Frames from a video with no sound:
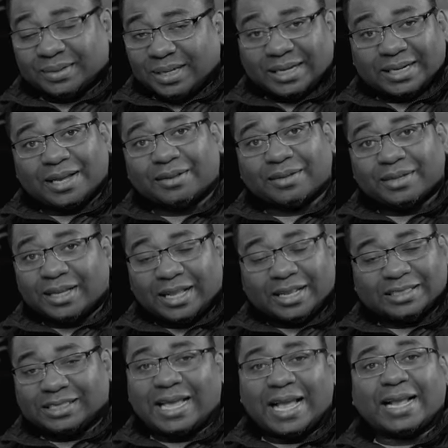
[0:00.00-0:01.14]
And
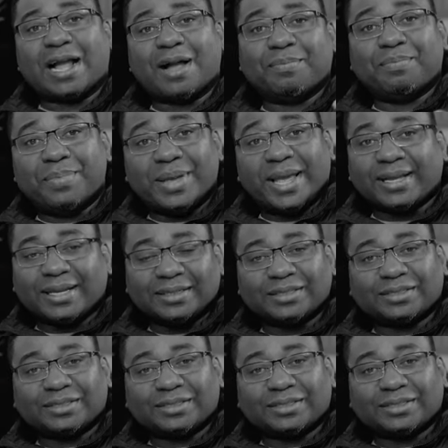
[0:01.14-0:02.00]
it's like I'm begging,